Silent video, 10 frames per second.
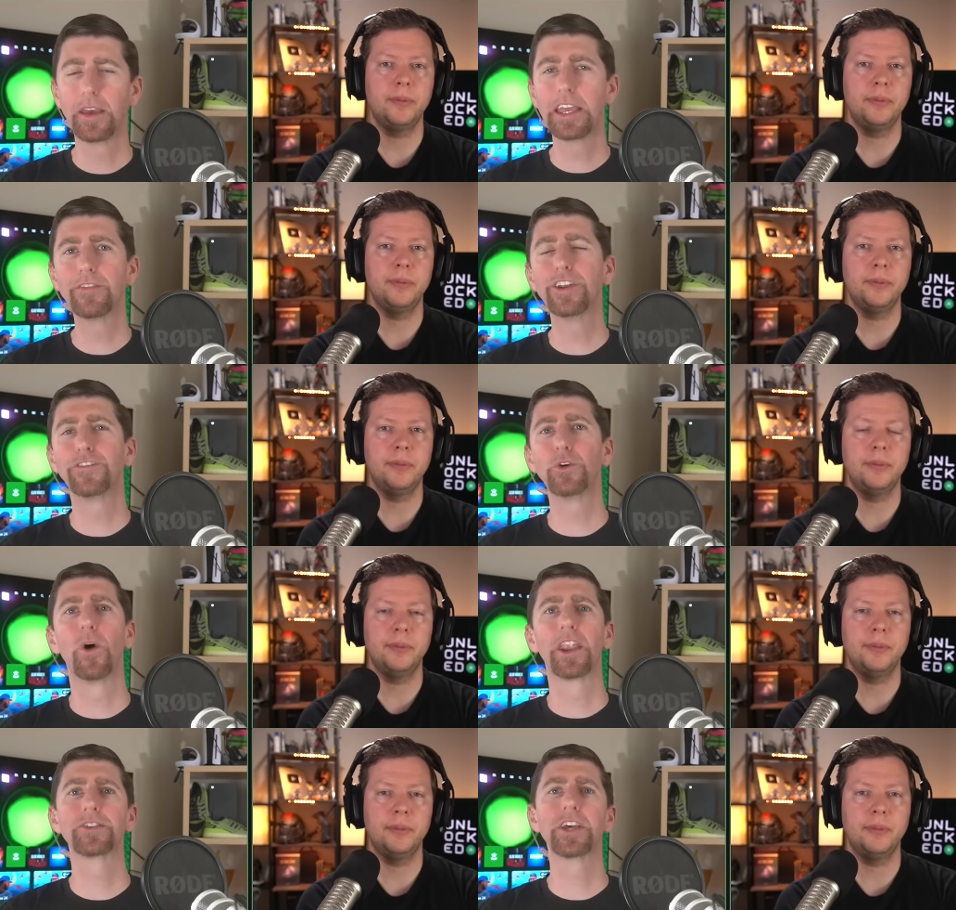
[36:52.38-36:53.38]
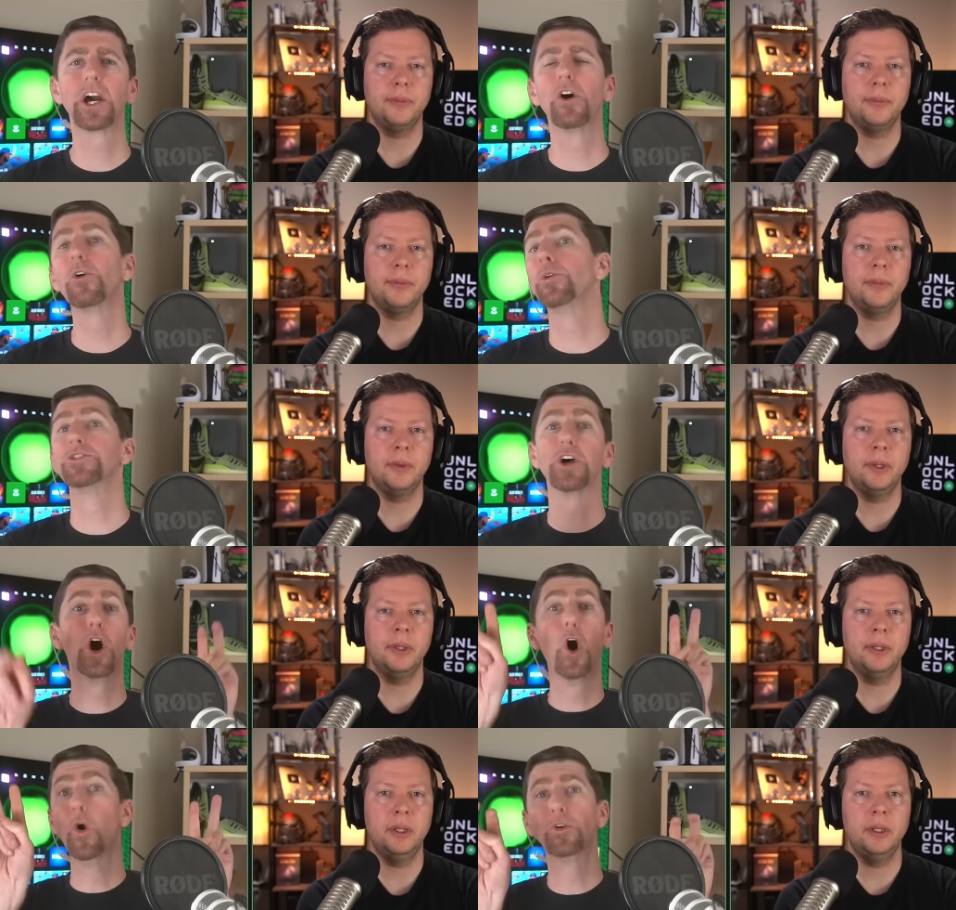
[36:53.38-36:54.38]
Speaker 1: even if you want to say, oh, it was
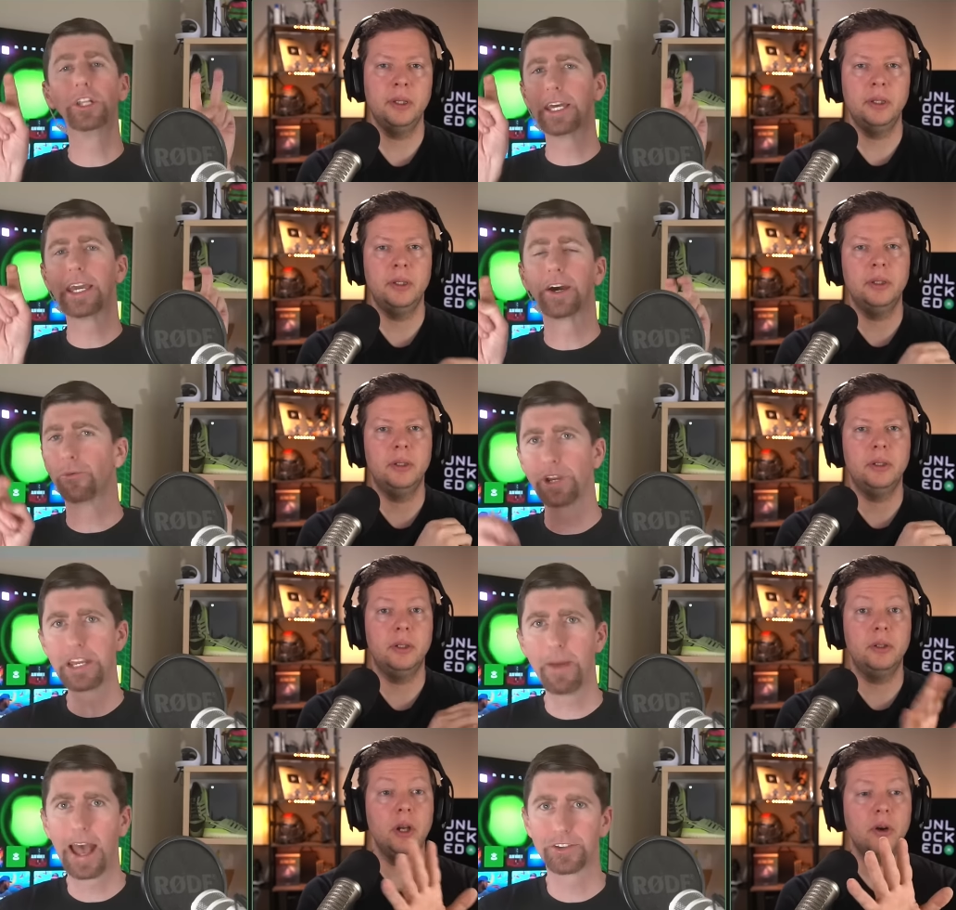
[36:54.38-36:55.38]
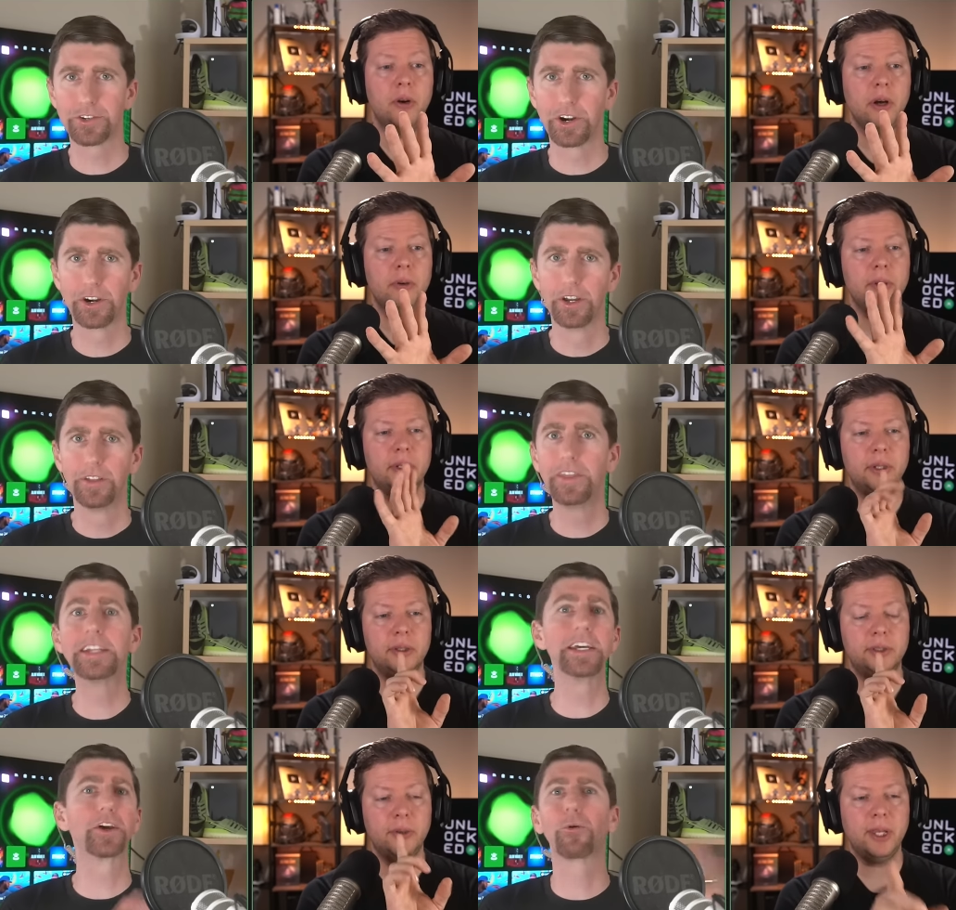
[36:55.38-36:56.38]
only a remaster, no, no, no.
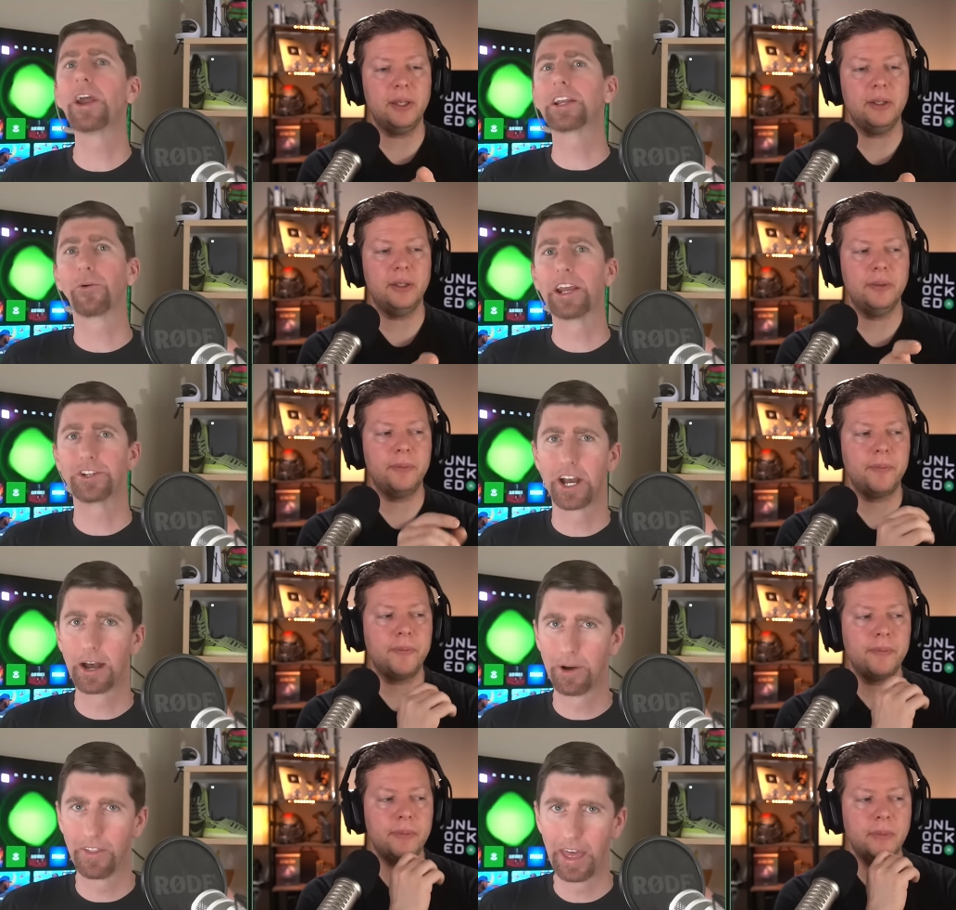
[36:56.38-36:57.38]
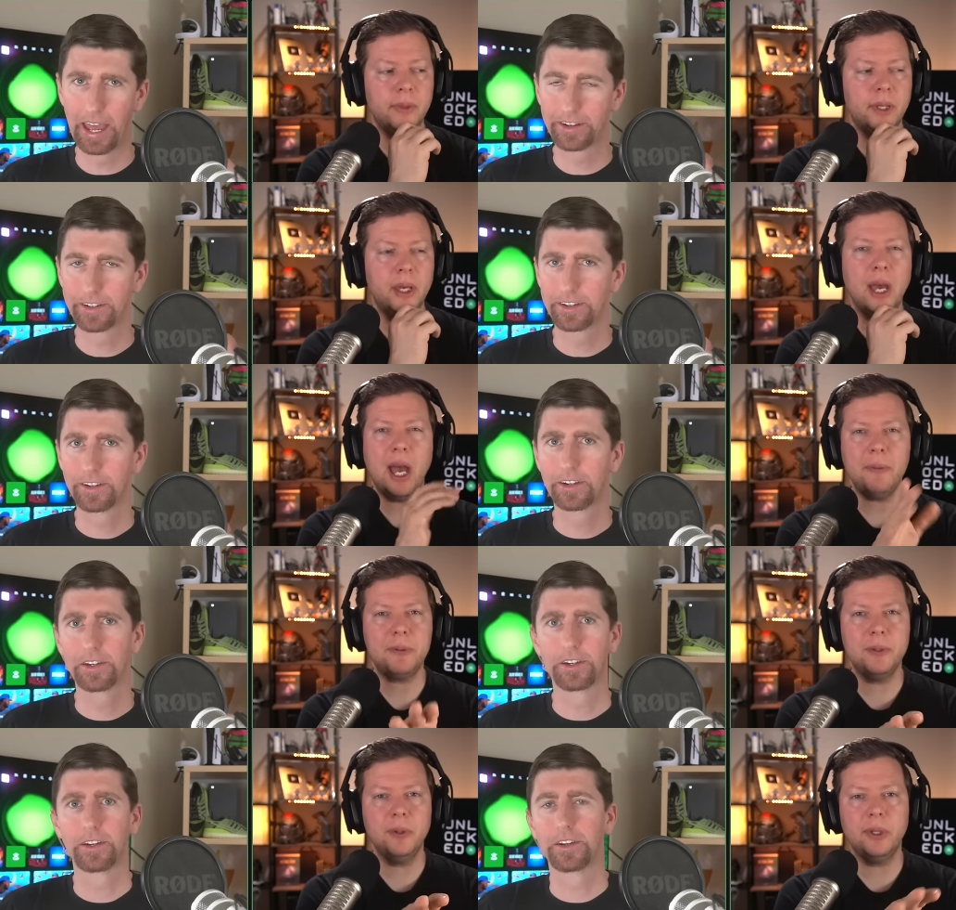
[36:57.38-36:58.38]
they did so a that, great, great job on that.
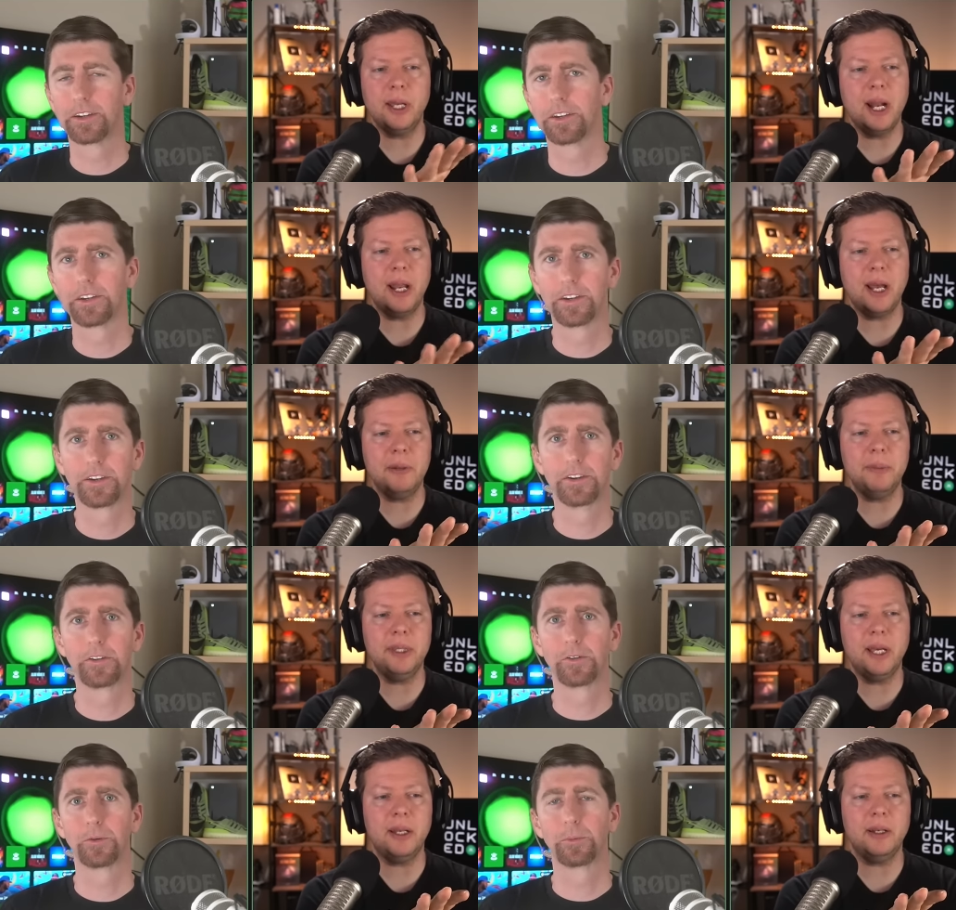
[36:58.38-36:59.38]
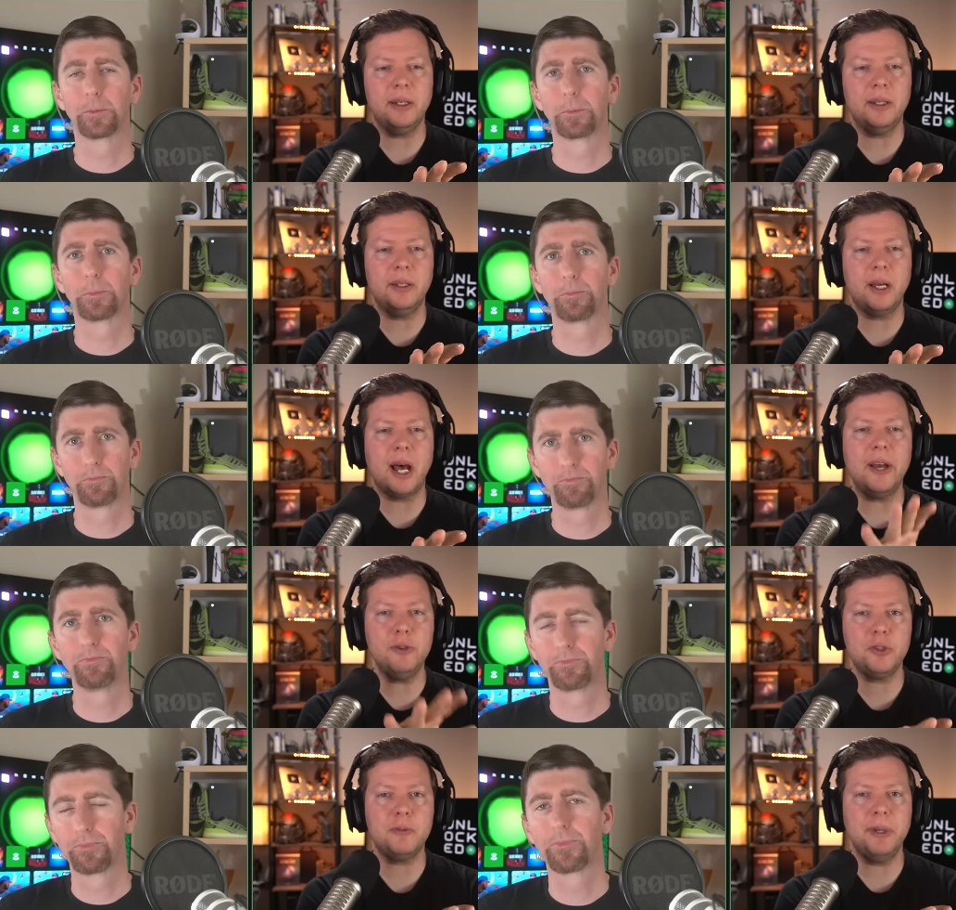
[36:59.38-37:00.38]
Speaker 2: Absolutely. And I, I, didn't mean that. I
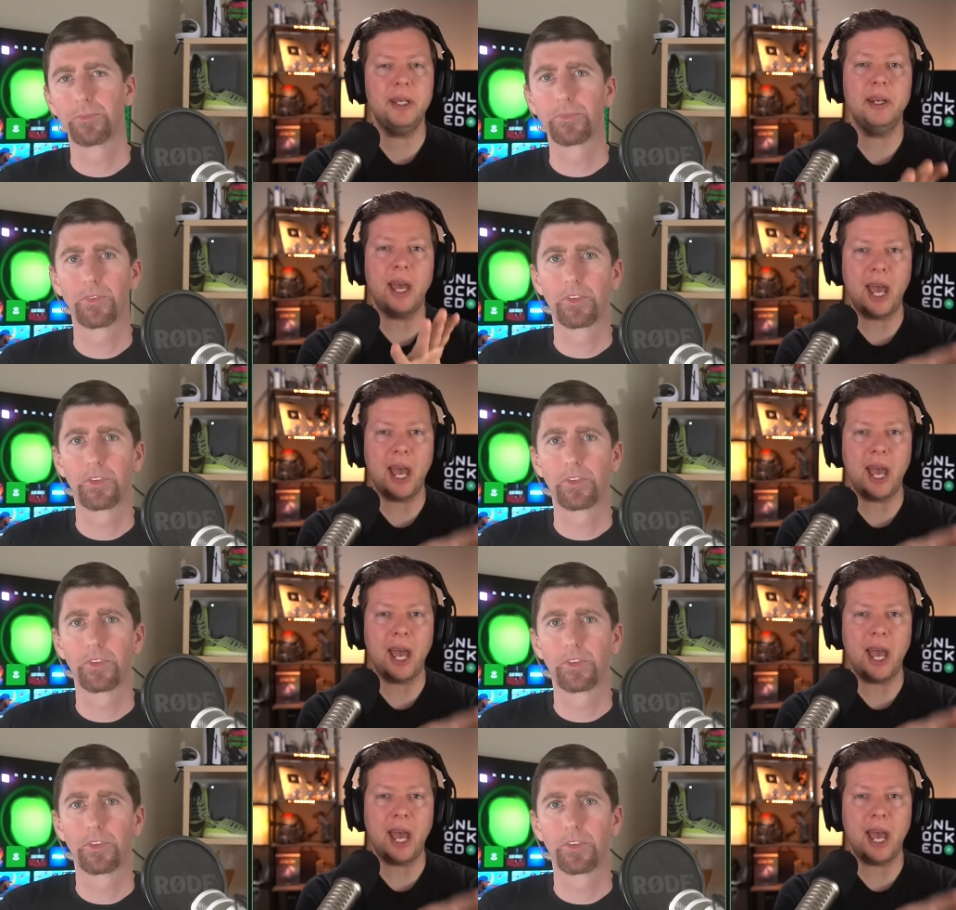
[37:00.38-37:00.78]
just mean